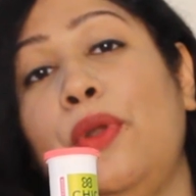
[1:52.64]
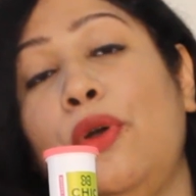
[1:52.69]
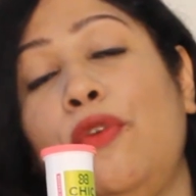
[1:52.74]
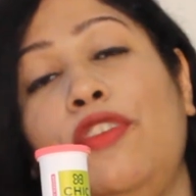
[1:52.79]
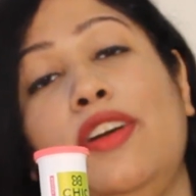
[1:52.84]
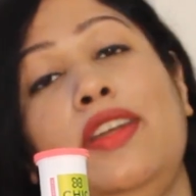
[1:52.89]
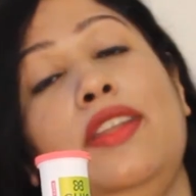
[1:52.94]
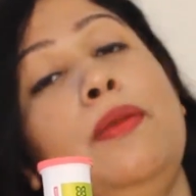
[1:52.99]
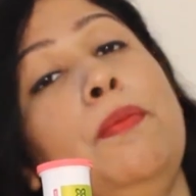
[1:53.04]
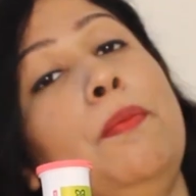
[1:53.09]

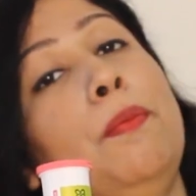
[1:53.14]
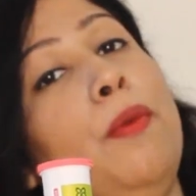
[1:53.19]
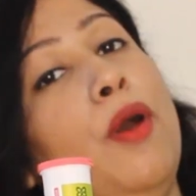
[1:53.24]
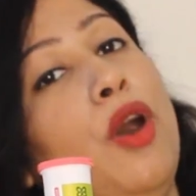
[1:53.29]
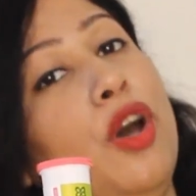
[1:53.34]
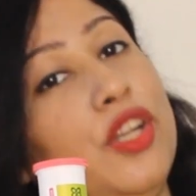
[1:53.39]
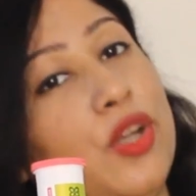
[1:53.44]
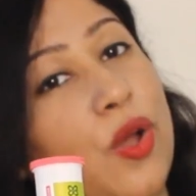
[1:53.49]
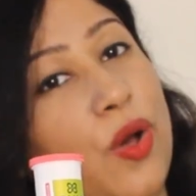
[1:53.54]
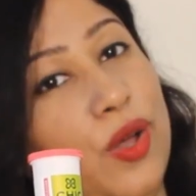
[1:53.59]
proven
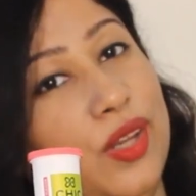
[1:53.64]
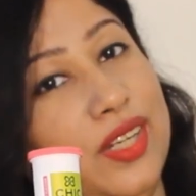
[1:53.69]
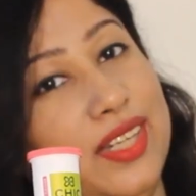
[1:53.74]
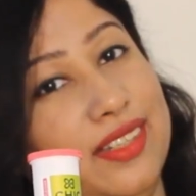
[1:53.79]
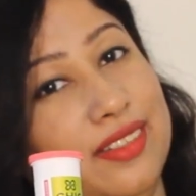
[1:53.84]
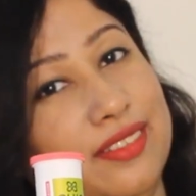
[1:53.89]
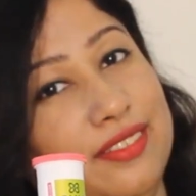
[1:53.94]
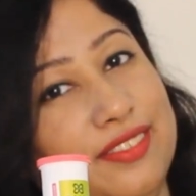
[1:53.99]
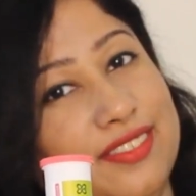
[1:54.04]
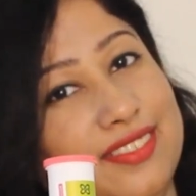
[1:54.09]

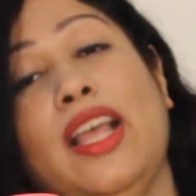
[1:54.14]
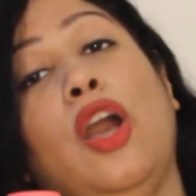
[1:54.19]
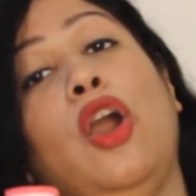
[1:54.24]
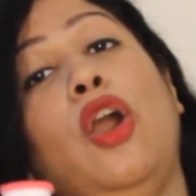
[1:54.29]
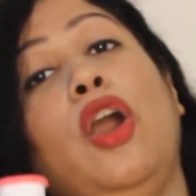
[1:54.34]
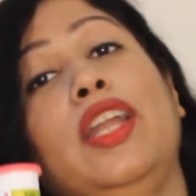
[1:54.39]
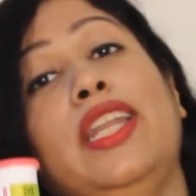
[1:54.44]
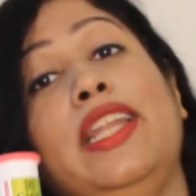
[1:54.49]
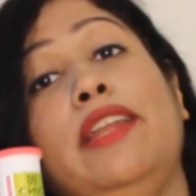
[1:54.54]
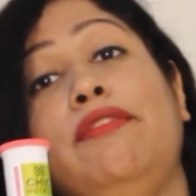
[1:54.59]
Bonolive,
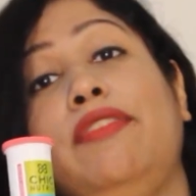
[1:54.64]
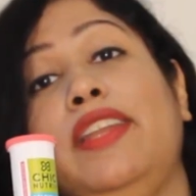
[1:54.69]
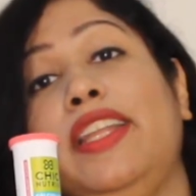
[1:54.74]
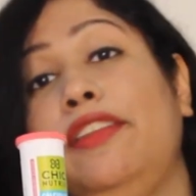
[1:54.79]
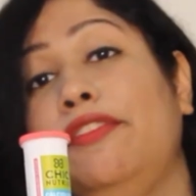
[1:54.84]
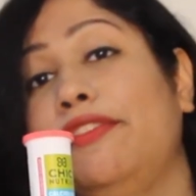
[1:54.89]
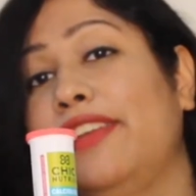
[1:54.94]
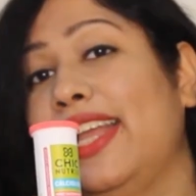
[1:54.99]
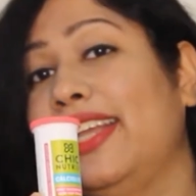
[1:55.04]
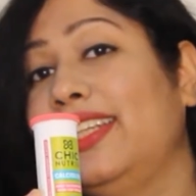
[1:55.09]
olive
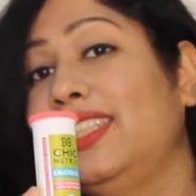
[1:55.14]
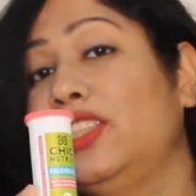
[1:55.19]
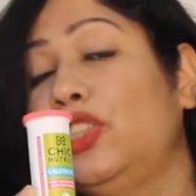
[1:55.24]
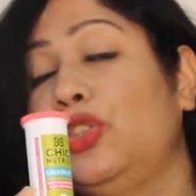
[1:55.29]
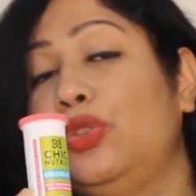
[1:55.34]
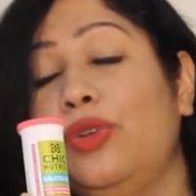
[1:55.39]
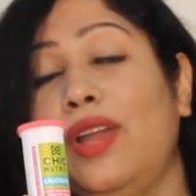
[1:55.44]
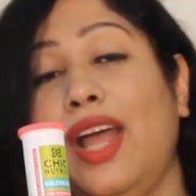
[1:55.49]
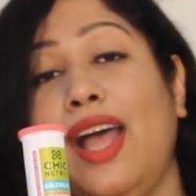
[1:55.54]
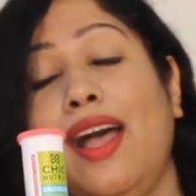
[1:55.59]
leaf
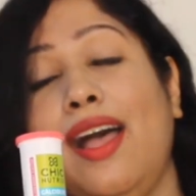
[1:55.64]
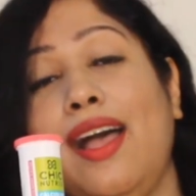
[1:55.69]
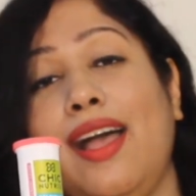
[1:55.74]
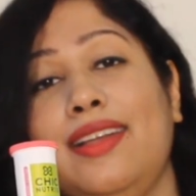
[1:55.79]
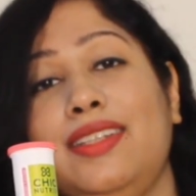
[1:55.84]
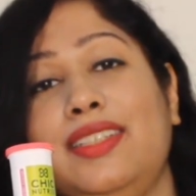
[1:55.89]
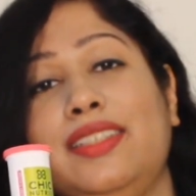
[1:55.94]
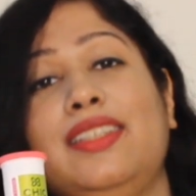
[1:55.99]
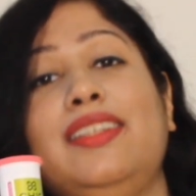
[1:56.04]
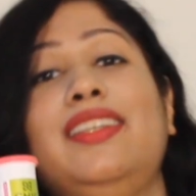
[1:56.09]

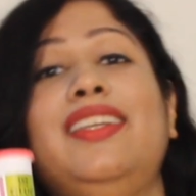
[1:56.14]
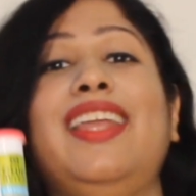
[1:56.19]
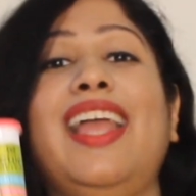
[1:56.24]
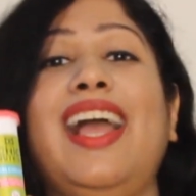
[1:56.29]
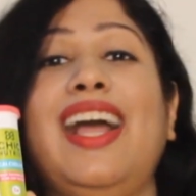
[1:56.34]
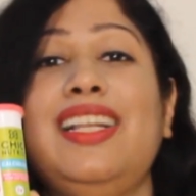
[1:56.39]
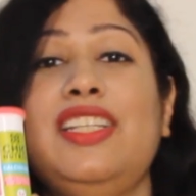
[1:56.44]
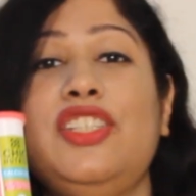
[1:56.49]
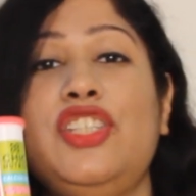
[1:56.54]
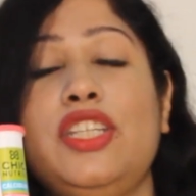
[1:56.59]
extract,
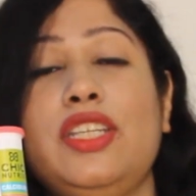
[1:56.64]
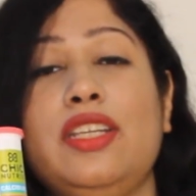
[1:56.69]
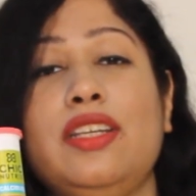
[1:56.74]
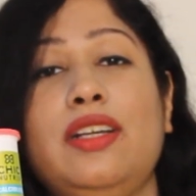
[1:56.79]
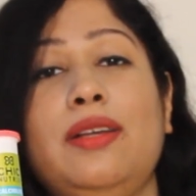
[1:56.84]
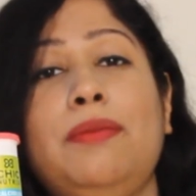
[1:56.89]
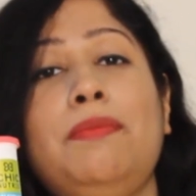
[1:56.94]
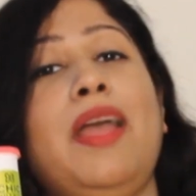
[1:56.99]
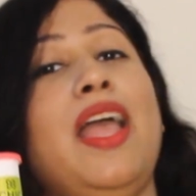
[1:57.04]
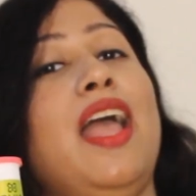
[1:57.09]

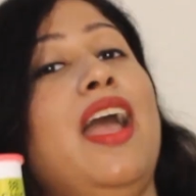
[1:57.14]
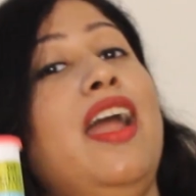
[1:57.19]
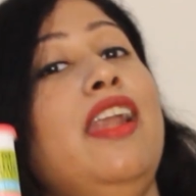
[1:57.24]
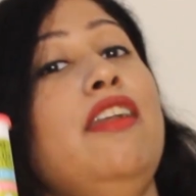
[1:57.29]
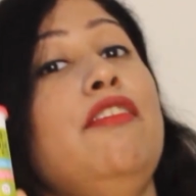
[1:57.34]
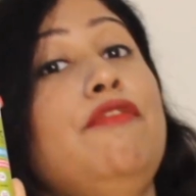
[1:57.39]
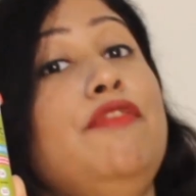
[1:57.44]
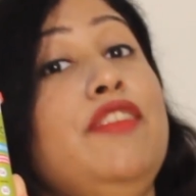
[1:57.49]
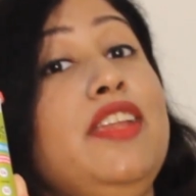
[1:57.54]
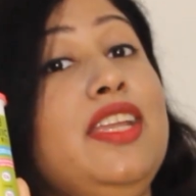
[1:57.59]
calcium
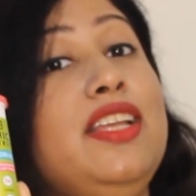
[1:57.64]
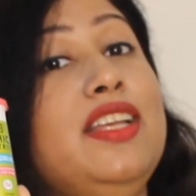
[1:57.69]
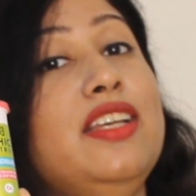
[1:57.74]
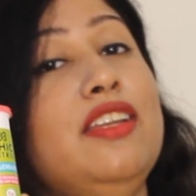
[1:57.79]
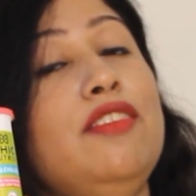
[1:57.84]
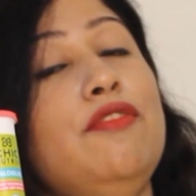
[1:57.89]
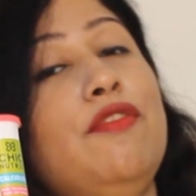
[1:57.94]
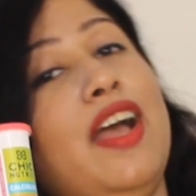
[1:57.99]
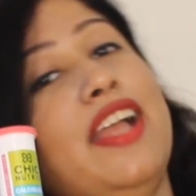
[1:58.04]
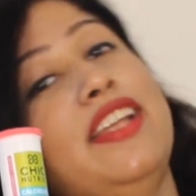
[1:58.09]
and
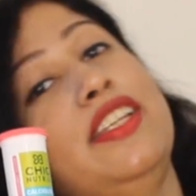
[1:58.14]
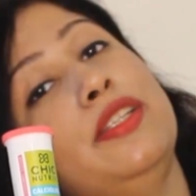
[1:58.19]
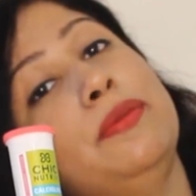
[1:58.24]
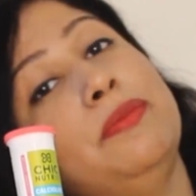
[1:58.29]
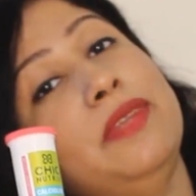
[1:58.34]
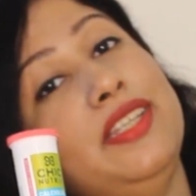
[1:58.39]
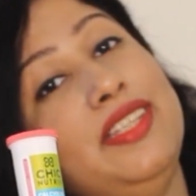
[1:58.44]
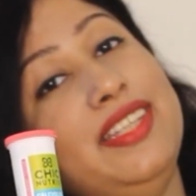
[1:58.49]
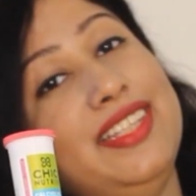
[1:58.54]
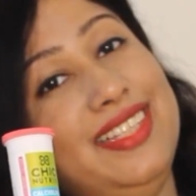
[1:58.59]
vegan
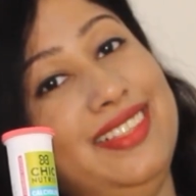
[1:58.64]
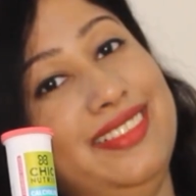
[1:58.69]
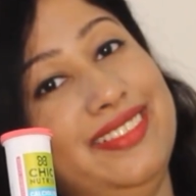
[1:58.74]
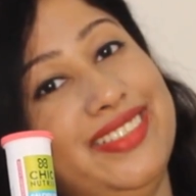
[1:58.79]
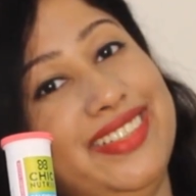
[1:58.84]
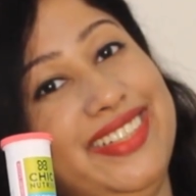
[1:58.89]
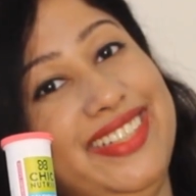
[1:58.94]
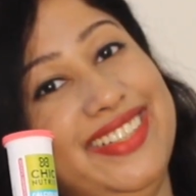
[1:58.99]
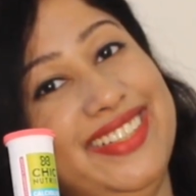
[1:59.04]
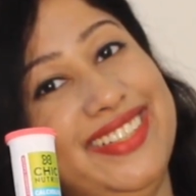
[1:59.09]
vitamin
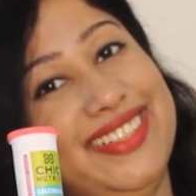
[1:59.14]
D3.